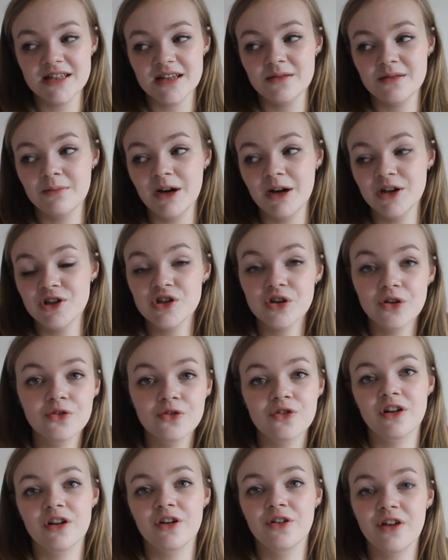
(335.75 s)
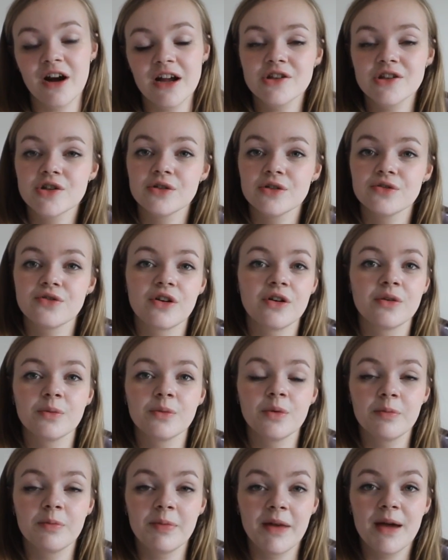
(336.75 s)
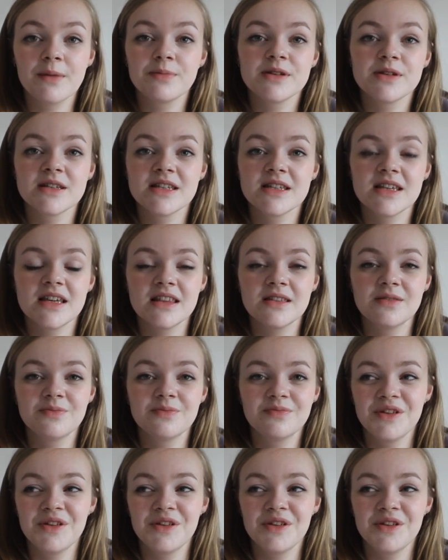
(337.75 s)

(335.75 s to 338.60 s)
and my children and grandchildren will be able to see,